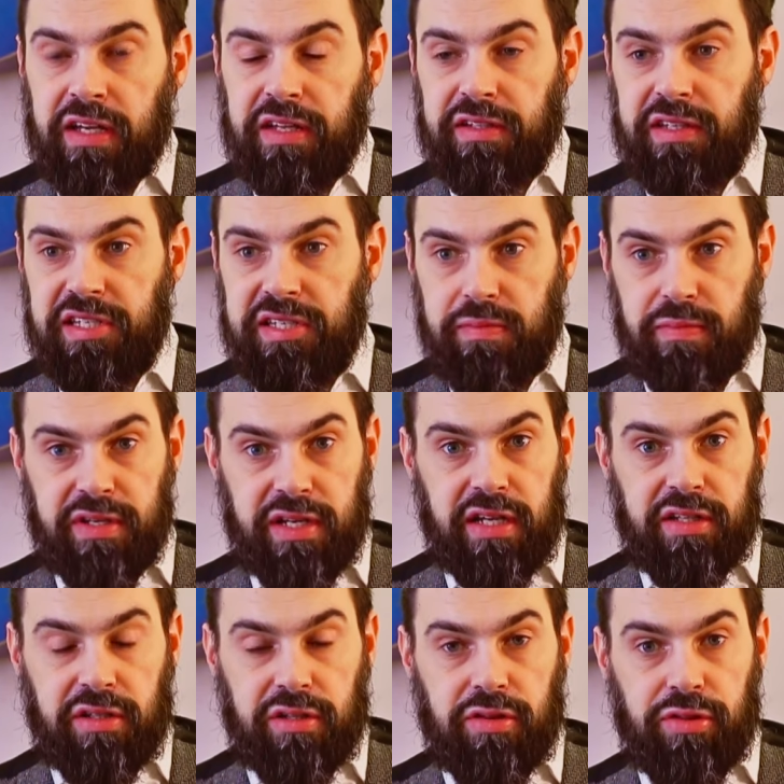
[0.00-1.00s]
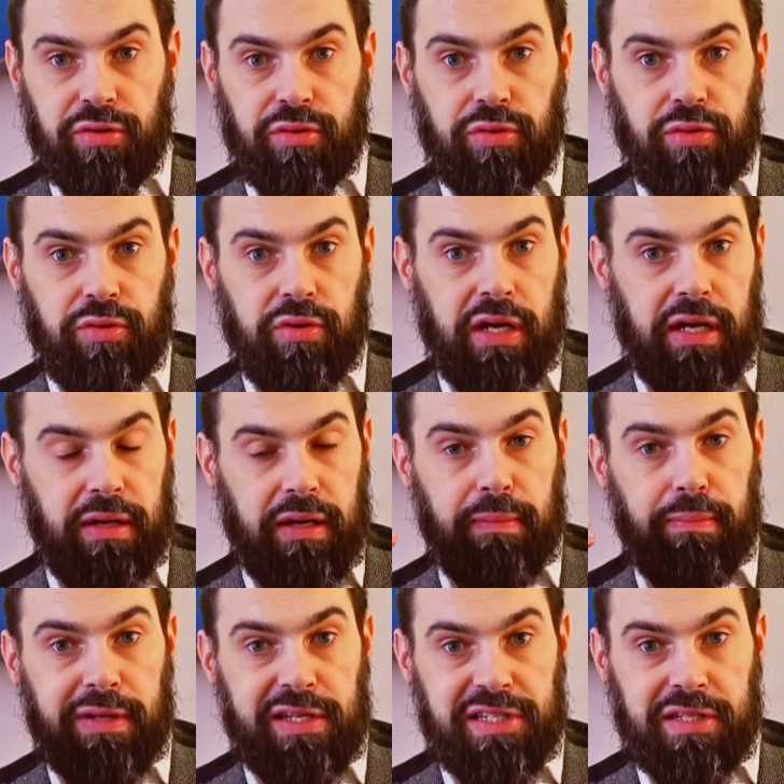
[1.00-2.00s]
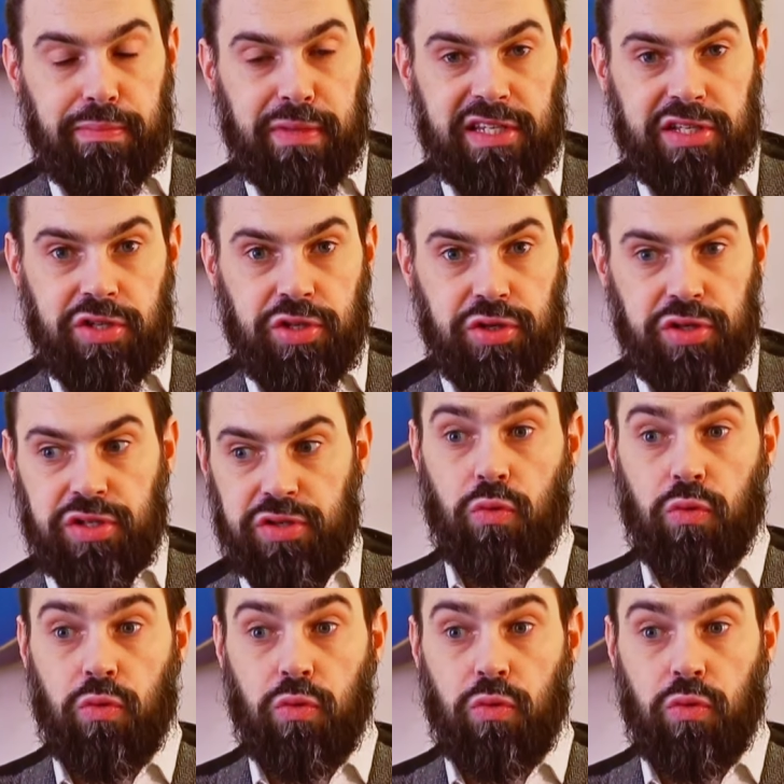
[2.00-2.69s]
disseminated through implicit messages.